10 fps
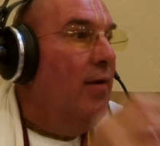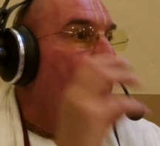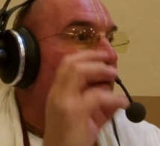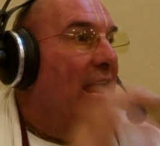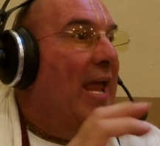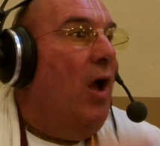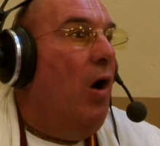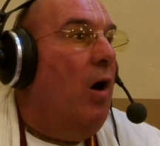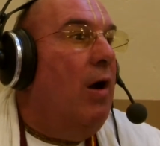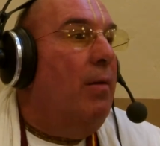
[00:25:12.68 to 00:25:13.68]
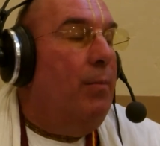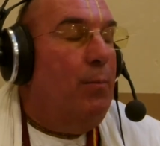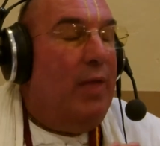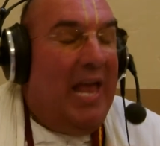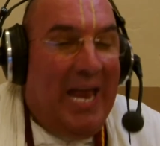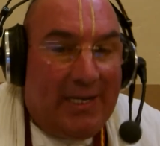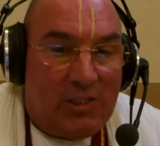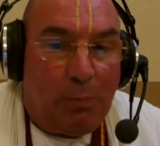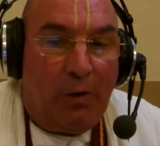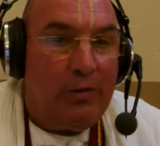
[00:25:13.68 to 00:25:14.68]
They are
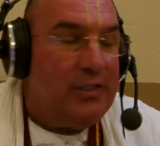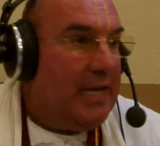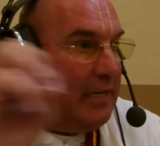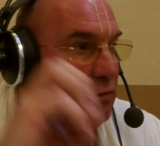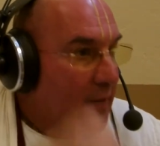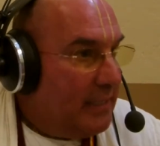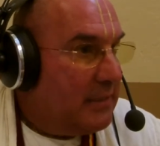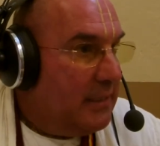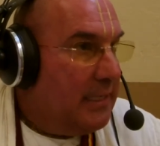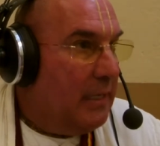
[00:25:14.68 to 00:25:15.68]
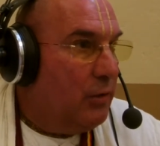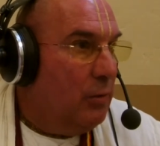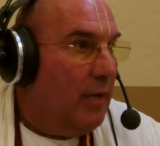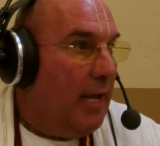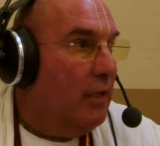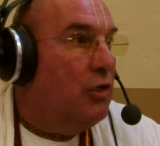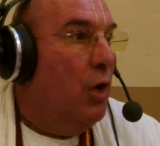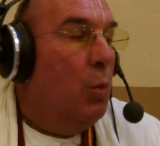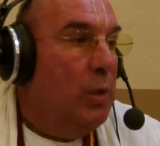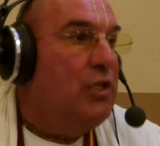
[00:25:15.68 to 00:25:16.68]
experts at transcendental knowledge,
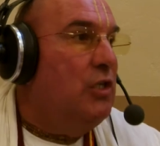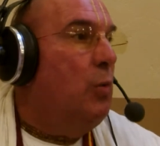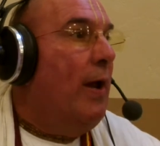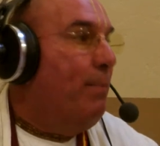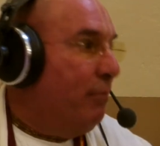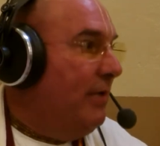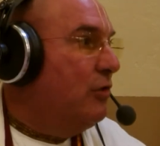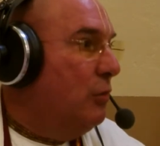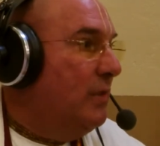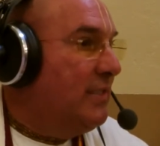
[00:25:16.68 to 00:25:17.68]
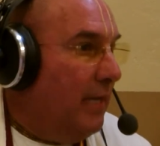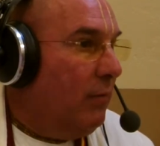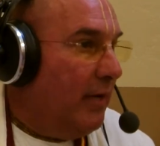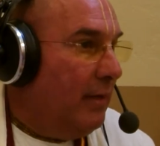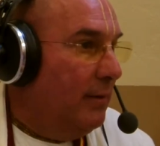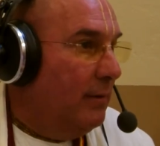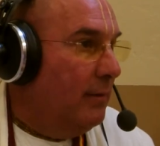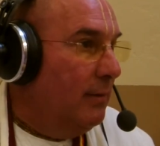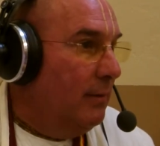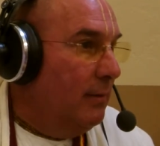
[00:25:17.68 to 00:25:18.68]
which is why Prithu is hearing.
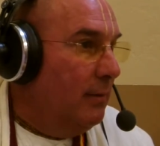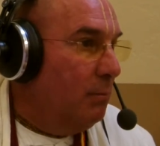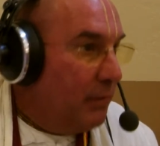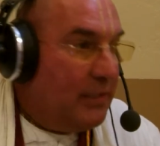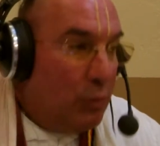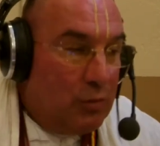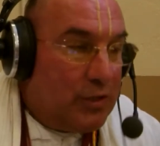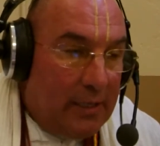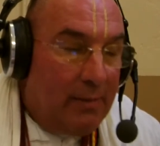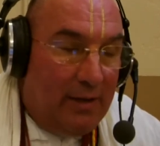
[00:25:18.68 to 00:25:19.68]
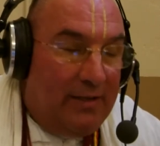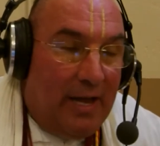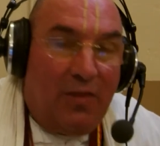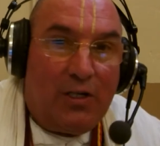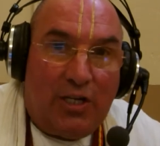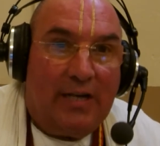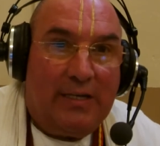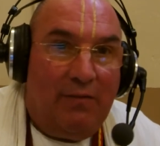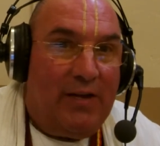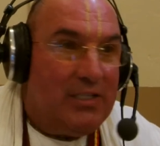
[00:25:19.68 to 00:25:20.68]
Prithu is another
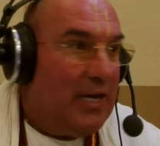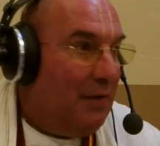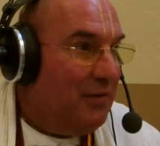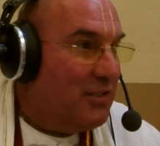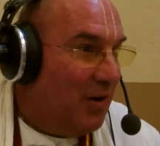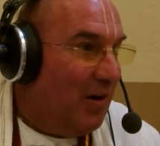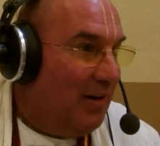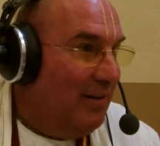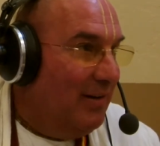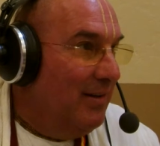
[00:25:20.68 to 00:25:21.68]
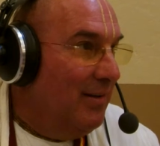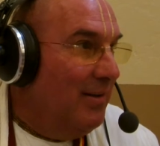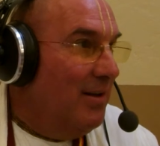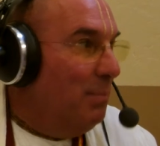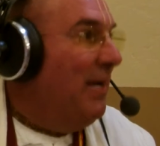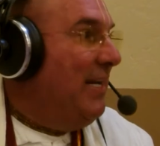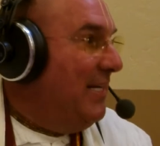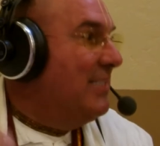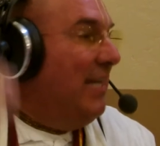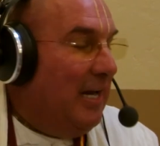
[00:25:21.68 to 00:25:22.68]
Shakti Avesh avatar, but
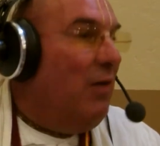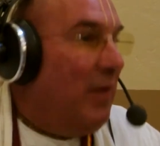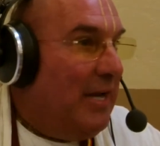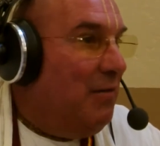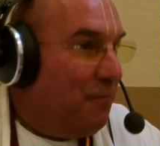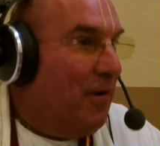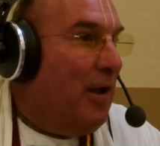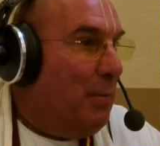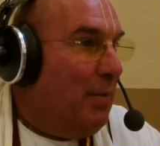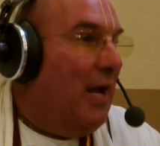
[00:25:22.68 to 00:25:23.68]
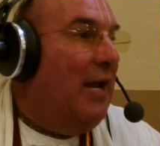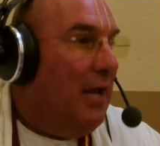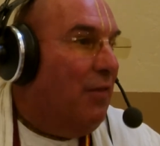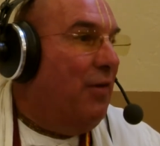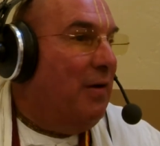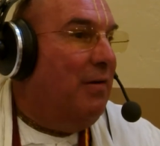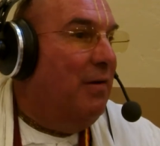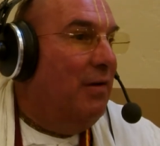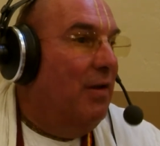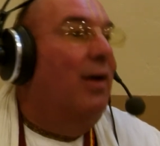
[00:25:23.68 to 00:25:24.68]
he's hearing from another
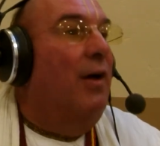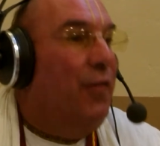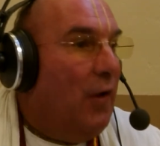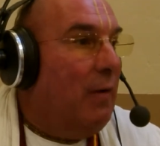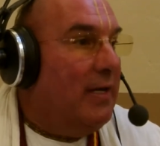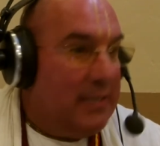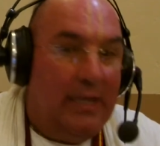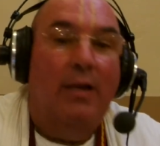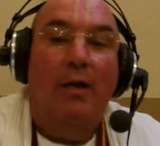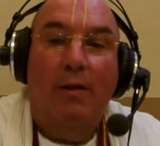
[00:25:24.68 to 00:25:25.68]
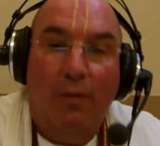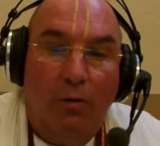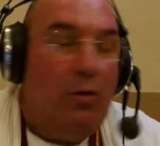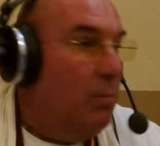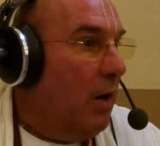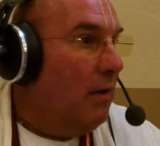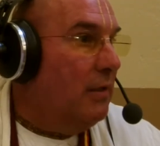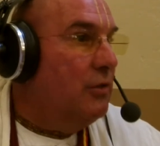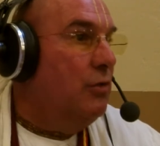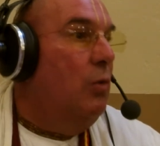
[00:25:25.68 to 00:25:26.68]
authority, the
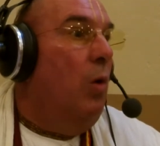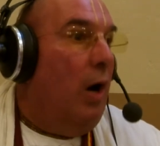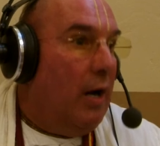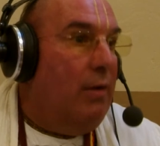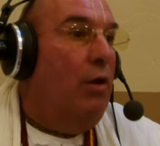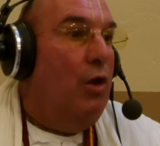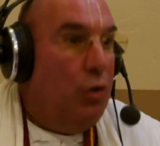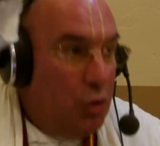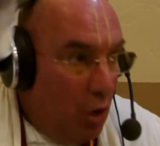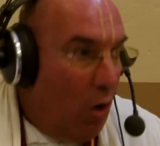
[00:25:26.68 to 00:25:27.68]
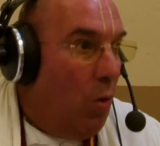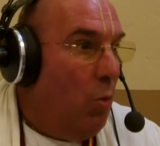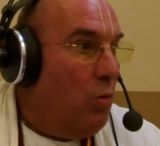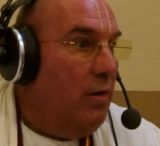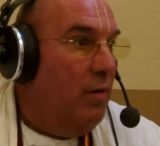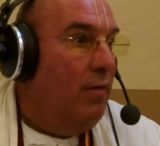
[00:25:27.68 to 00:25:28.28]
Kumaras, who are known